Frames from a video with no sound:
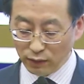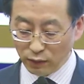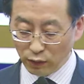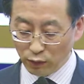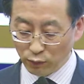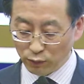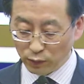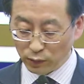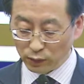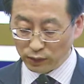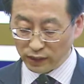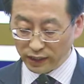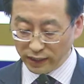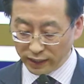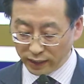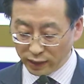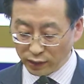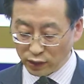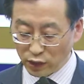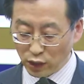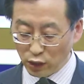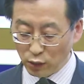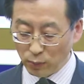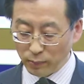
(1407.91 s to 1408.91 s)
for the
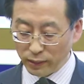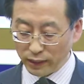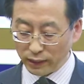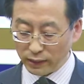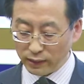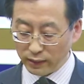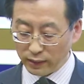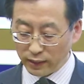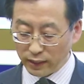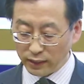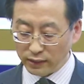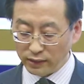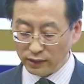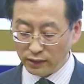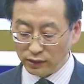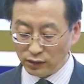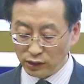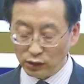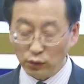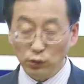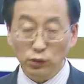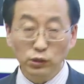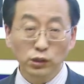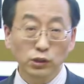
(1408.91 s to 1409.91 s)
economic and the
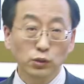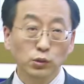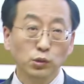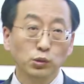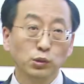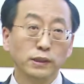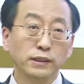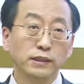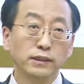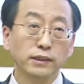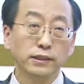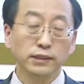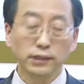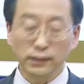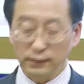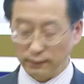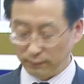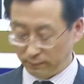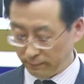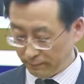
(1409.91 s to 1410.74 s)
social transition.